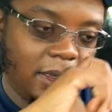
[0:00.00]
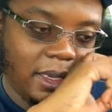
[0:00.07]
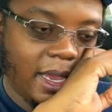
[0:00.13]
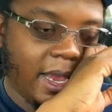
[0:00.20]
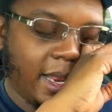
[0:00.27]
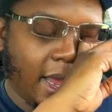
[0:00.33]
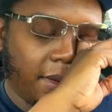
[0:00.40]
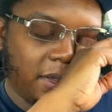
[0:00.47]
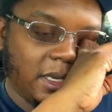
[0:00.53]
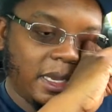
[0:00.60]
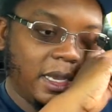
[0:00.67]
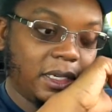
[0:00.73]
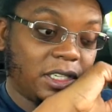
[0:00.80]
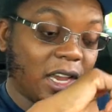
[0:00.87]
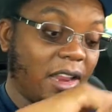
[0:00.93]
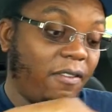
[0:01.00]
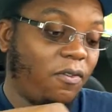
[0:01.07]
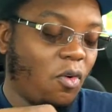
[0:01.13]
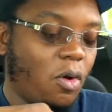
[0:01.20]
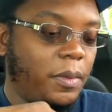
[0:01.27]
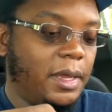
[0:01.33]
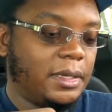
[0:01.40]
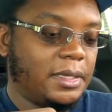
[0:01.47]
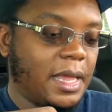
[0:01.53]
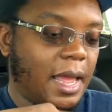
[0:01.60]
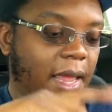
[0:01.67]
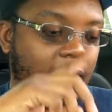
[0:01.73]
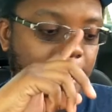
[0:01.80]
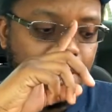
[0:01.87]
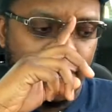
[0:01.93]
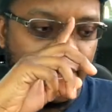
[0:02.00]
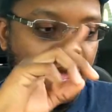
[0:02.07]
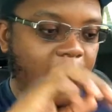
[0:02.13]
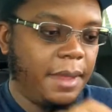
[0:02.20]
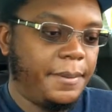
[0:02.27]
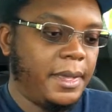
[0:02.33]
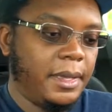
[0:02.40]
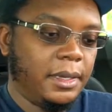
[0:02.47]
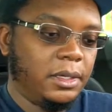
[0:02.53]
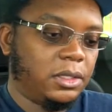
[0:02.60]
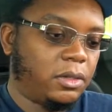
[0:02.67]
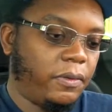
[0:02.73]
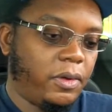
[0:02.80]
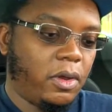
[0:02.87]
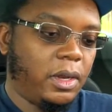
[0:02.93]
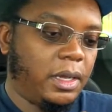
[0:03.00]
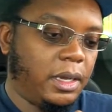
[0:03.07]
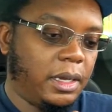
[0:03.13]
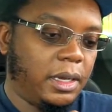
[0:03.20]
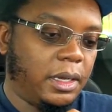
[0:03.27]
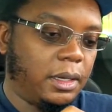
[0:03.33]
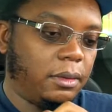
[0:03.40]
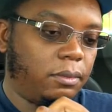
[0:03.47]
and obviously its shiny form is not in the game. So we're gonna